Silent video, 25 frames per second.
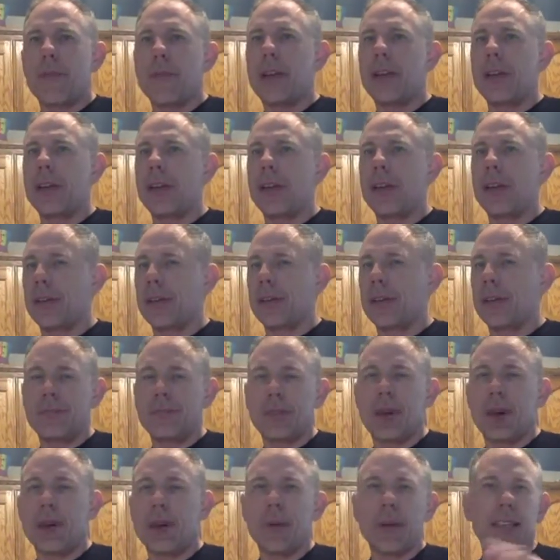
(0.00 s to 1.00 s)
You can
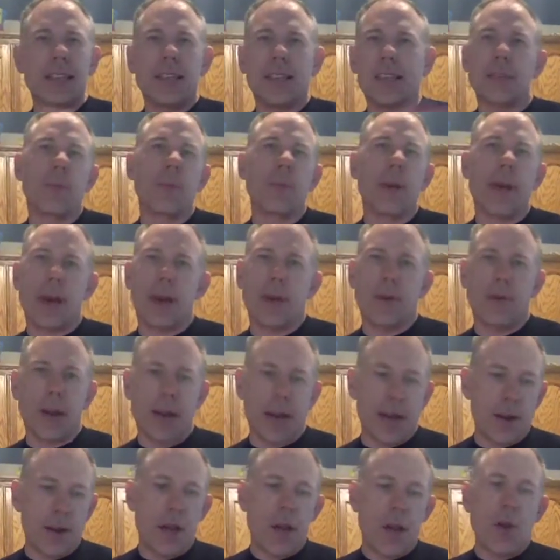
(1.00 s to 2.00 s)
Starbucks. It doesn't matter, right?